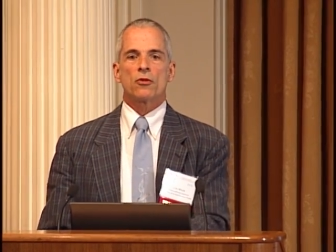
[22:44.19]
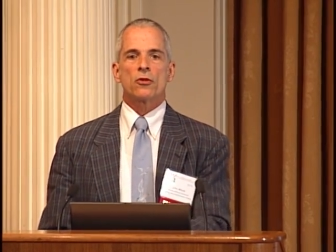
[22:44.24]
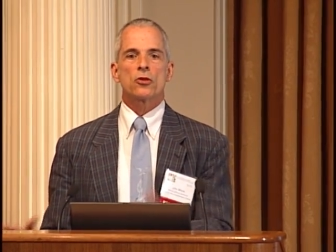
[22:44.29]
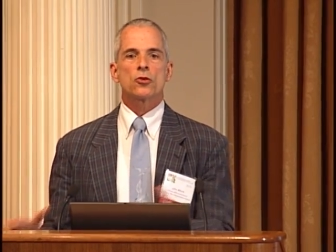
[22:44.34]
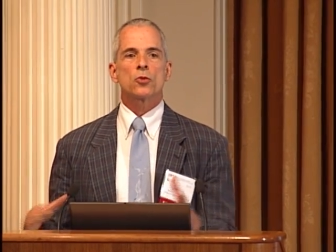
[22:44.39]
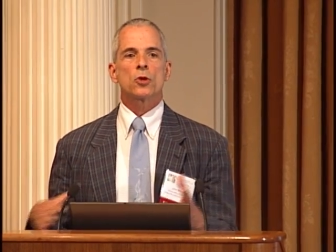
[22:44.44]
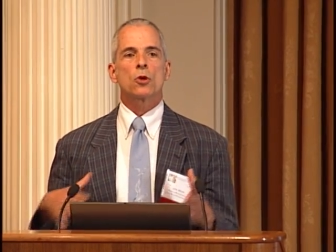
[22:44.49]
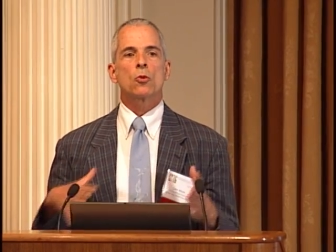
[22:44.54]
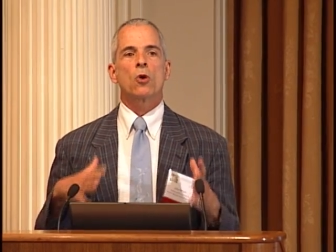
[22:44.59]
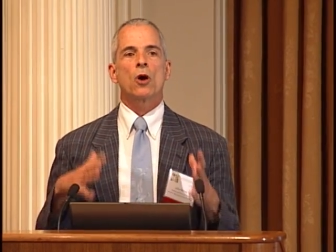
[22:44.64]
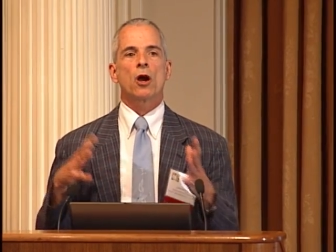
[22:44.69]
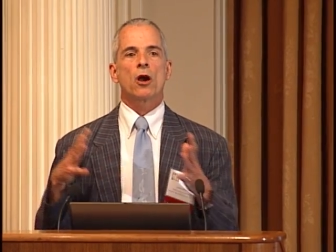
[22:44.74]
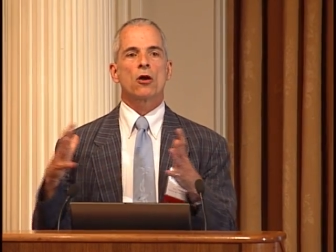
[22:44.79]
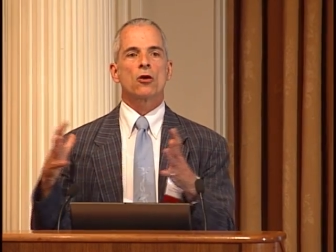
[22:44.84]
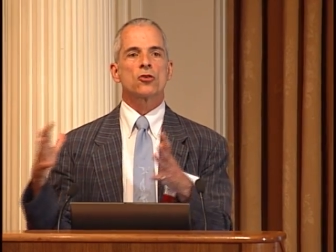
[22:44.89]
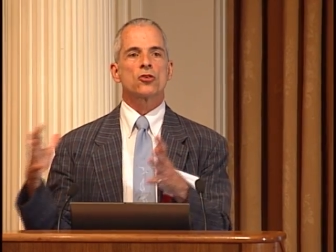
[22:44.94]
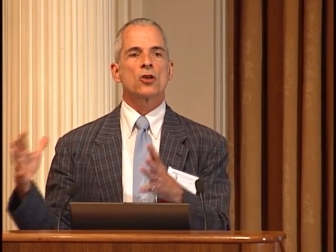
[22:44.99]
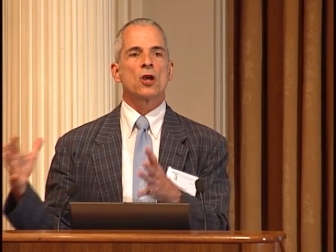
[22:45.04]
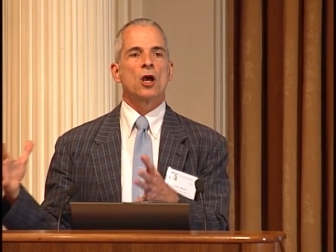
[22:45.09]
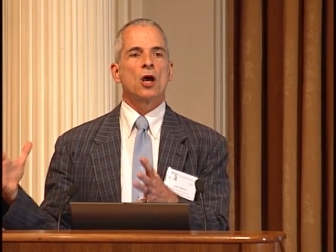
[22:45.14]
This
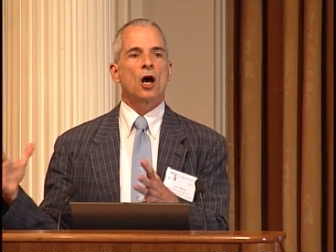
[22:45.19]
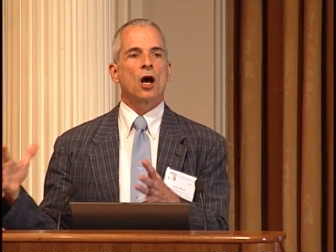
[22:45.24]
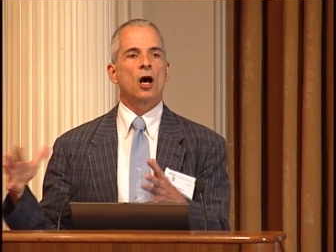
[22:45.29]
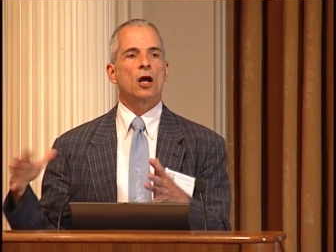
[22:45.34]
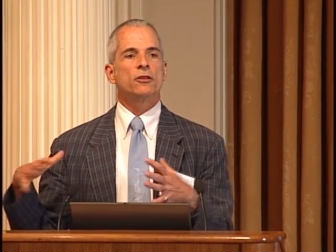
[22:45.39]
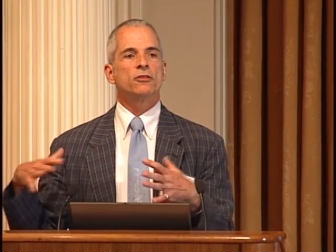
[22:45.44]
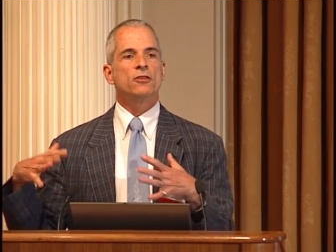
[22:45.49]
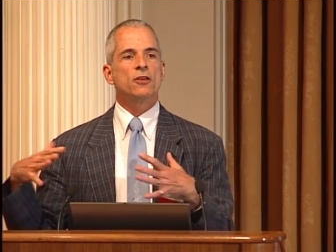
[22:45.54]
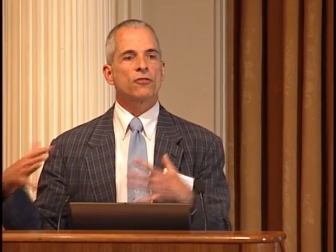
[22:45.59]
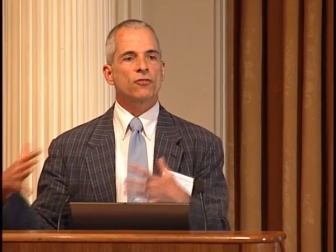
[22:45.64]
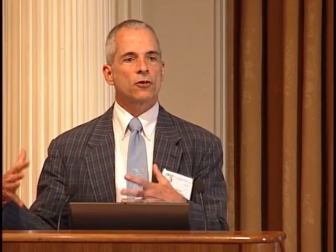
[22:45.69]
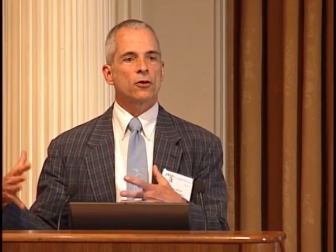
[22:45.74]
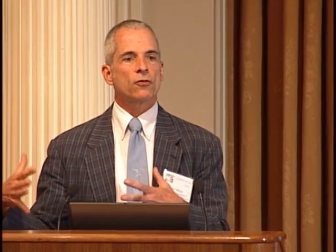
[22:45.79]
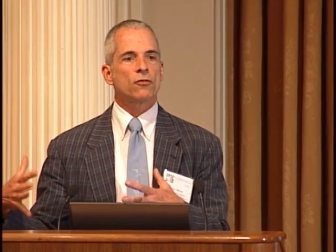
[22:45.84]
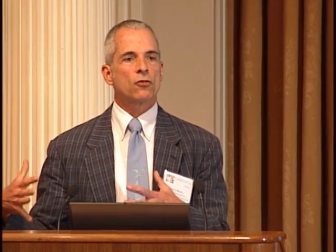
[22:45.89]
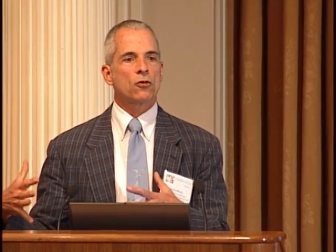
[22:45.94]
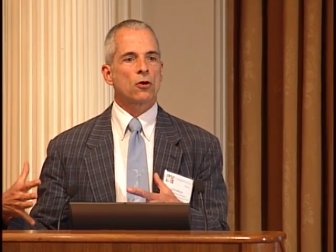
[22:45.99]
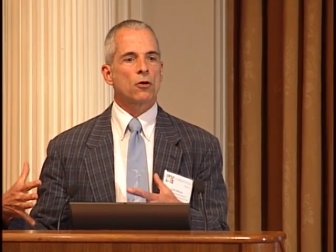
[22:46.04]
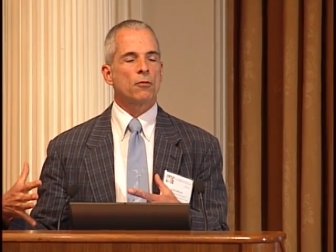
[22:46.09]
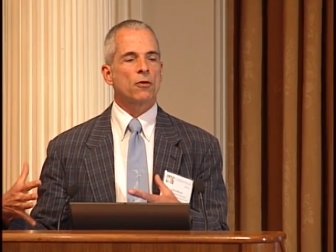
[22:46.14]
requires a different
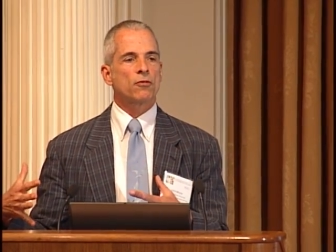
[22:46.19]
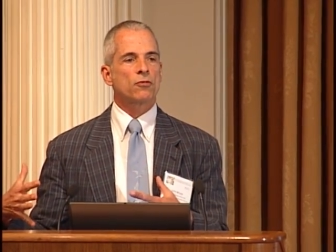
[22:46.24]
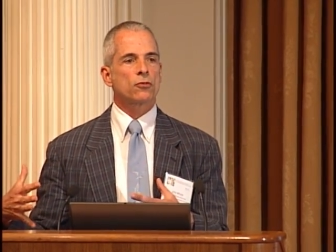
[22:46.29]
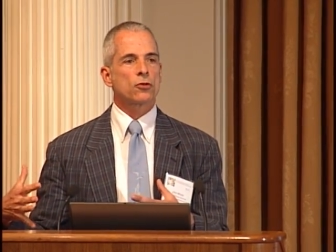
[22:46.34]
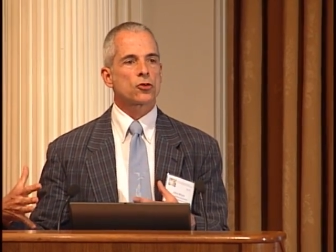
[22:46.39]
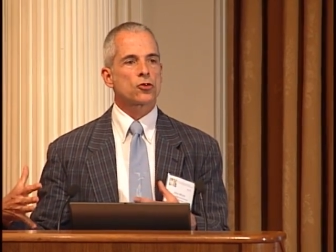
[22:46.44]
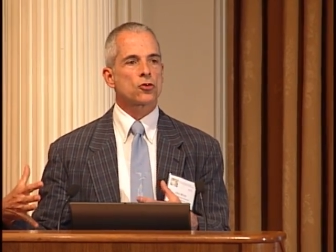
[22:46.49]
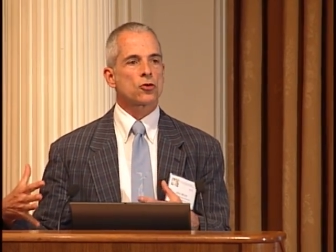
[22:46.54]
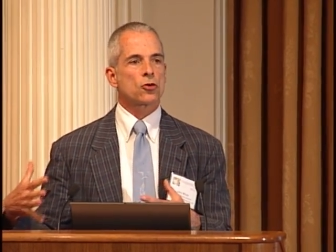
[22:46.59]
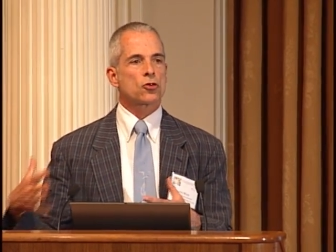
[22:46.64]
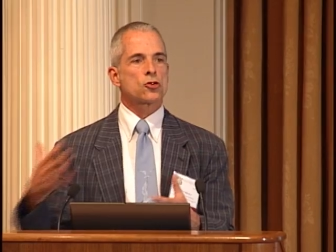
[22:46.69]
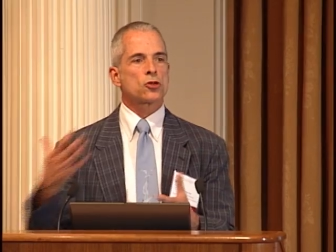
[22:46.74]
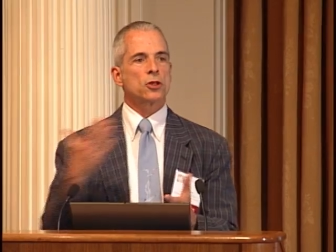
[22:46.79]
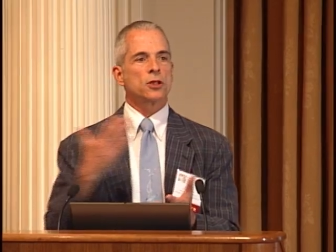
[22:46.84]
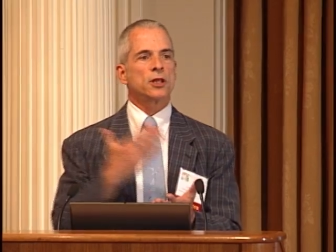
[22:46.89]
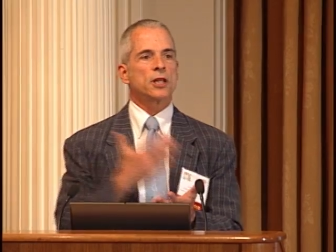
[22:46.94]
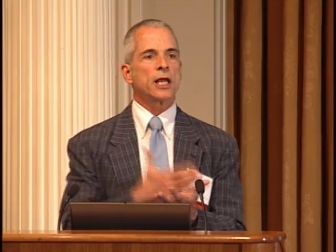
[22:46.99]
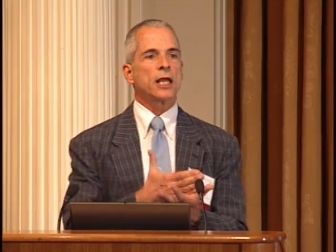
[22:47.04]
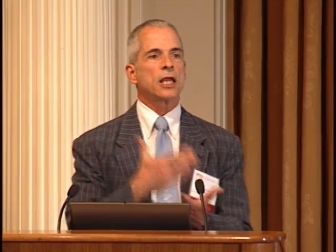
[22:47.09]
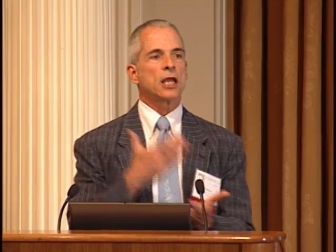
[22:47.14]
form of research
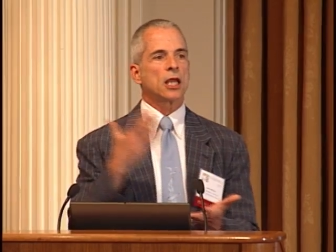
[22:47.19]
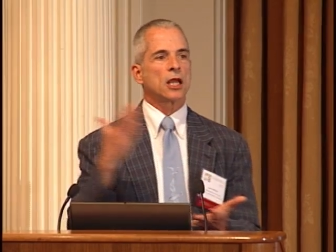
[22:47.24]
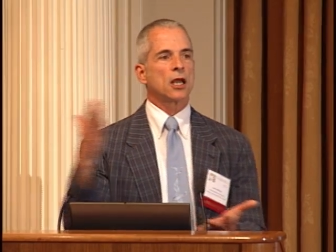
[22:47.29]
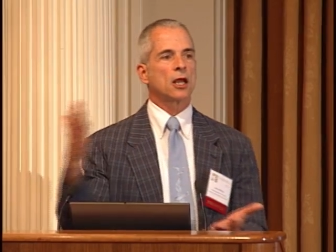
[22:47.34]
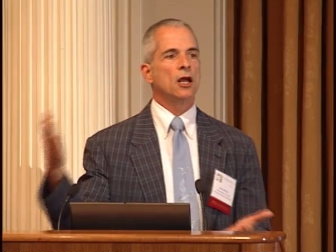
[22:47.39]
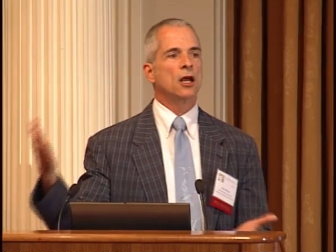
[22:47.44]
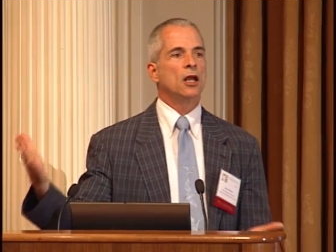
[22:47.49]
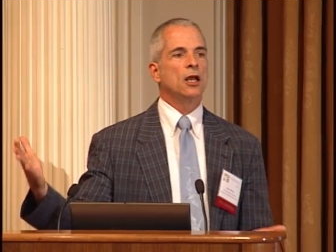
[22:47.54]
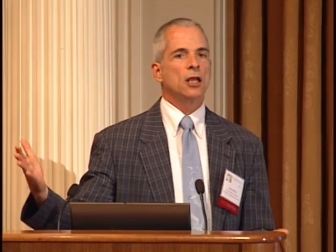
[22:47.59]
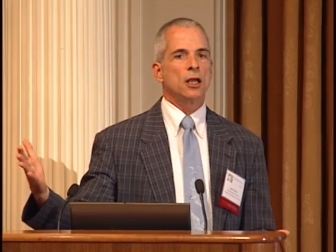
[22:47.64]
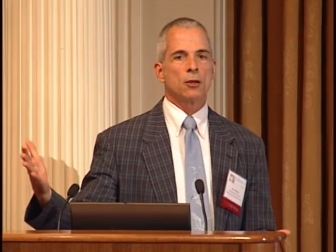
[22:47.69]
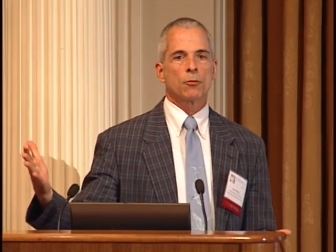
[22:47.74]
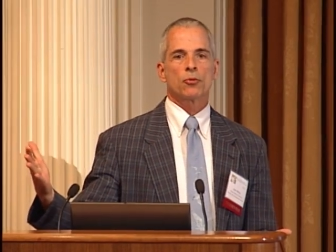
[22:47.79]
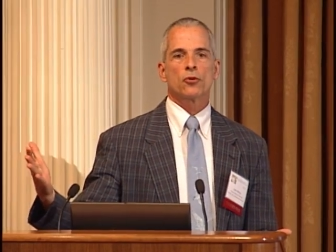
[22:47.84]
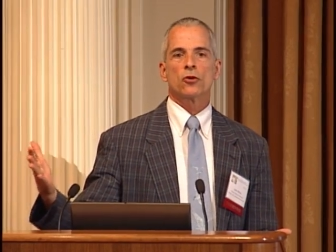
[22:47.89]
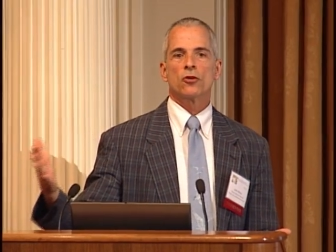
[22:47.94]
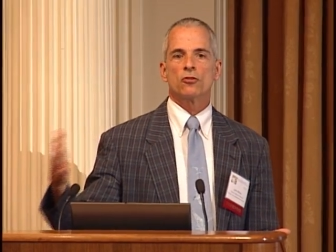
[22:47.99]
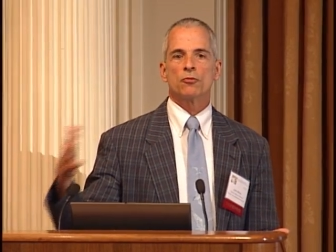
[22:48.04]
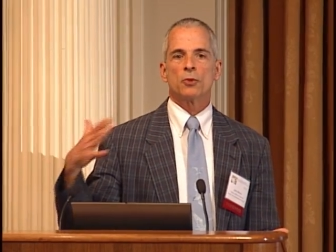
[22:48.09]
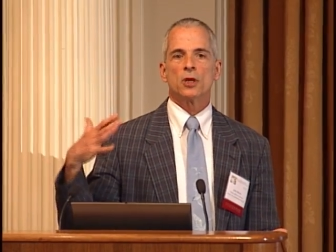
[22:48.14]
linking
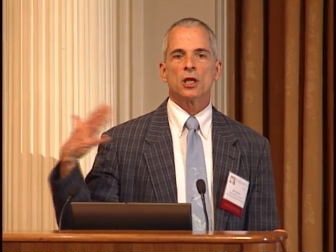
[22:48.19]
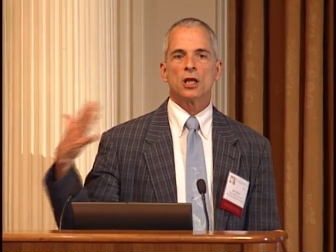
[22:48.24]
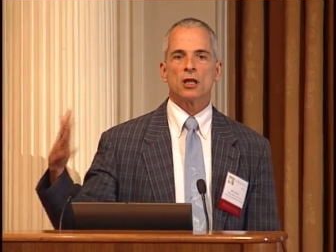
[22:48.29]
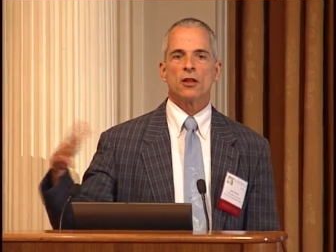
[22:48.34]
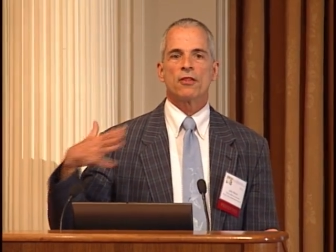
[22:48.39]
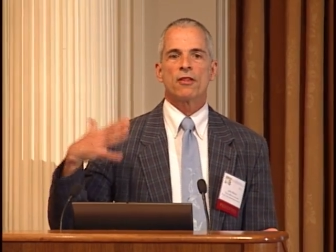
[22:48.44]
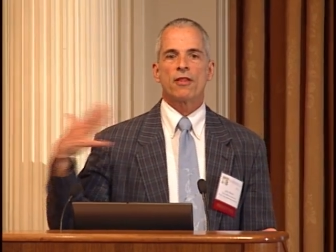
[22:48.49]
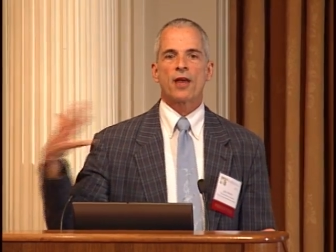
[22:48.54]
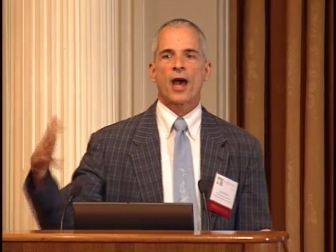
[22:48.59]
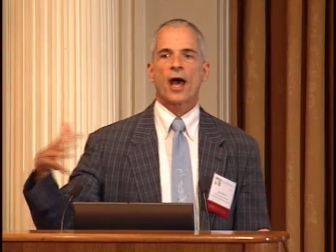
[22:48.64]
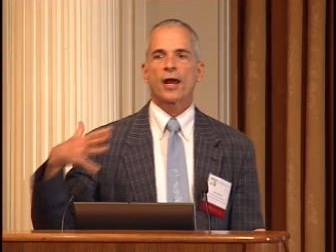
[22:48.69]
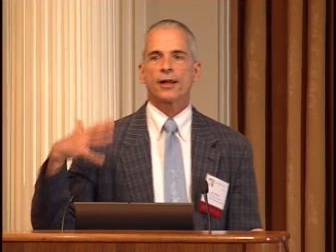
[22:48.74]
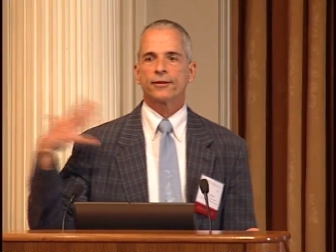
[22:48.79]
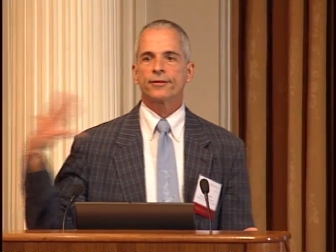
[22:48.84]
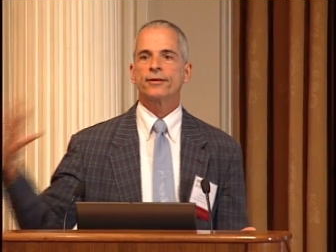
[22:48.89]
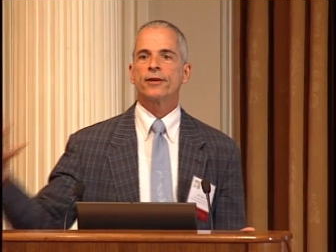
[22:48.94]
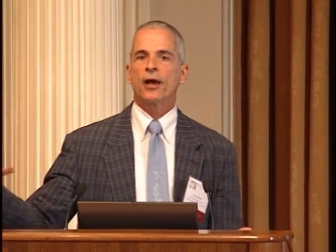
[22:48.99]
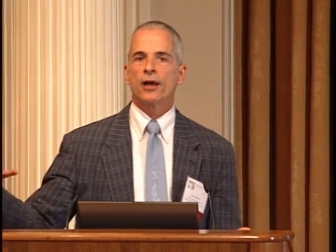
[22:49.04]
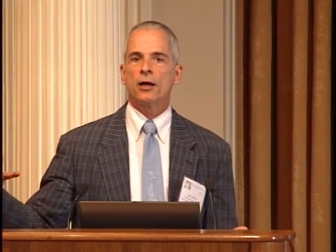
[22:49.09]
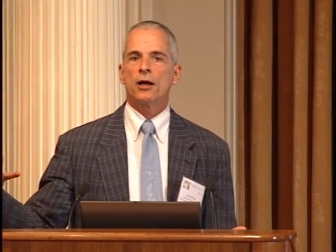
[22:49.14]
improvement in that